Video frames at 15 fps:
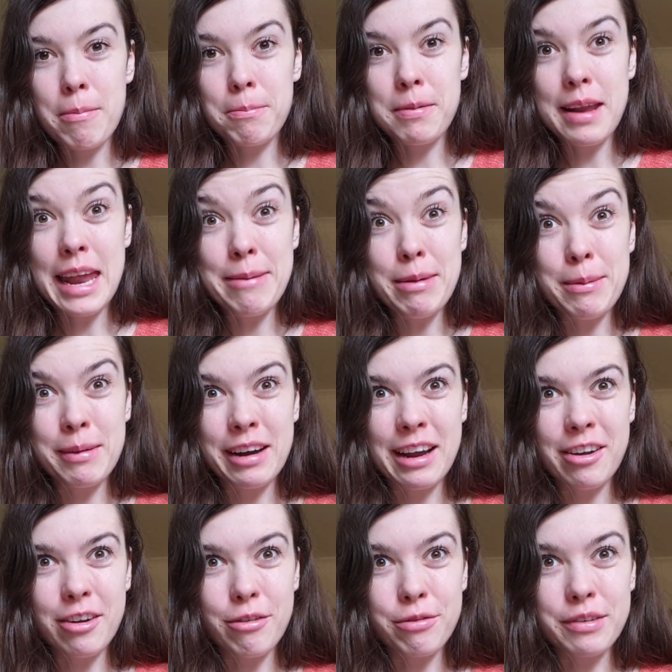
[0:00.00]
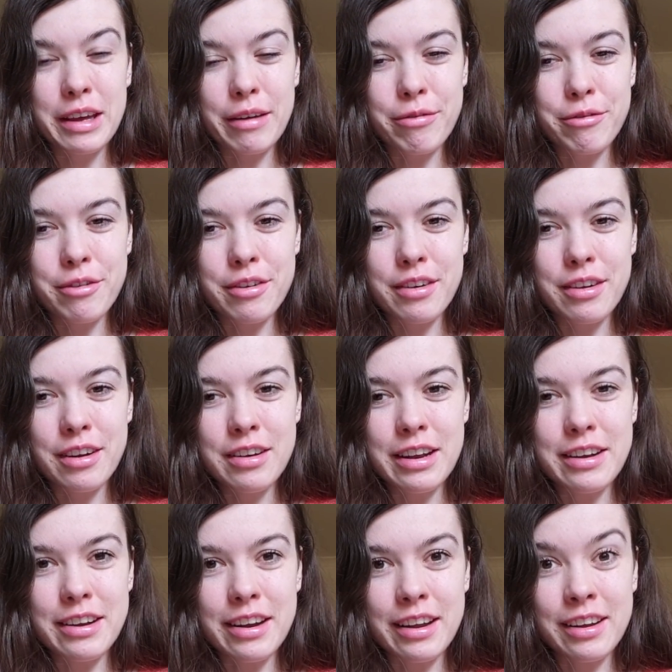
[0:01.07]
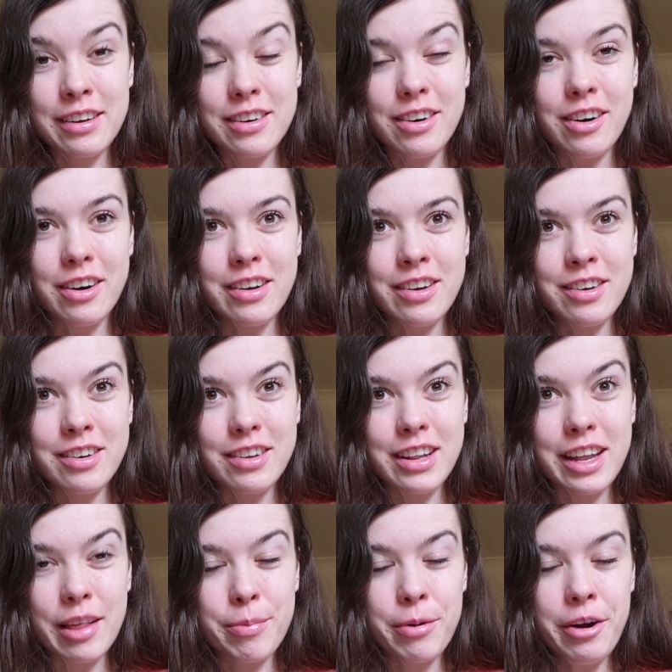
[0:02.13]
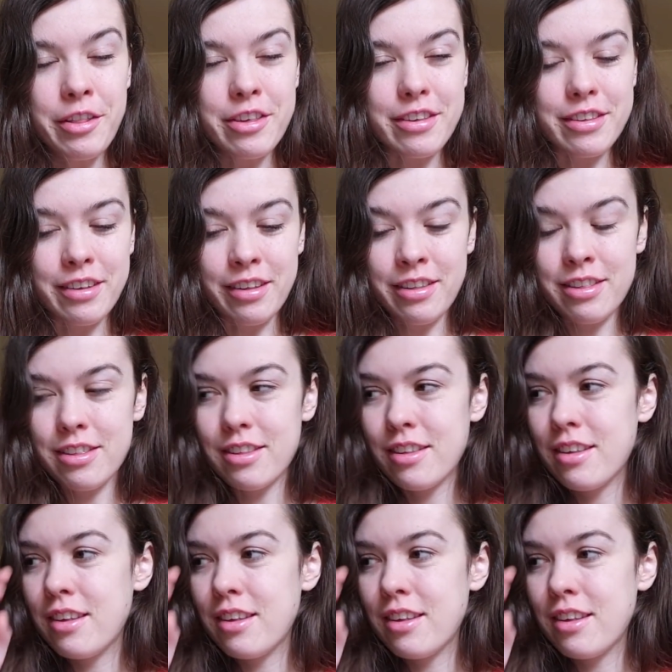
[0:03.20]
blaming a lot of gift knitting on these purchases.